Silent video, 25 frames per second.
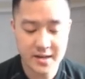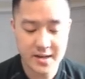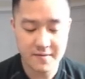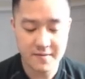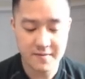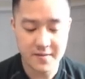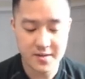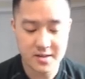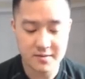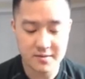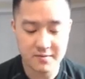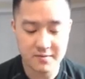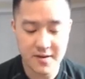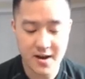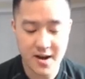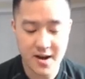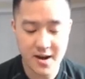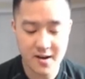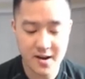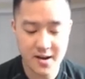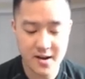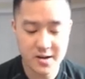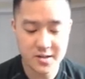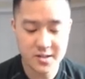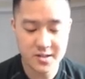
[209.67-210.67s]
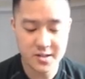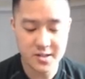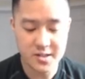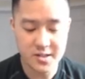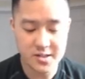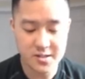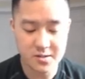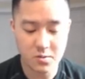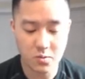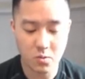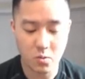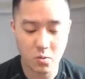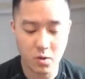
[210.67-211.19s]
If it's a fire energy,
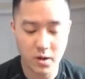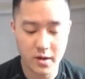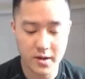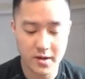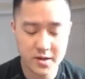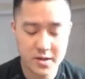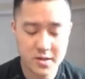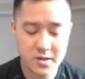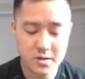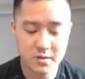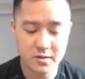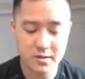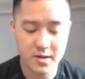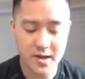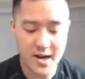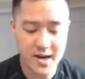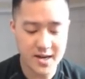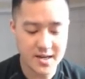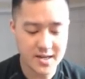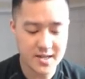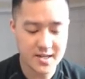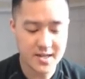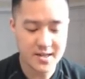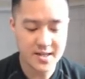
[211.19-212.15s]
does additional 90.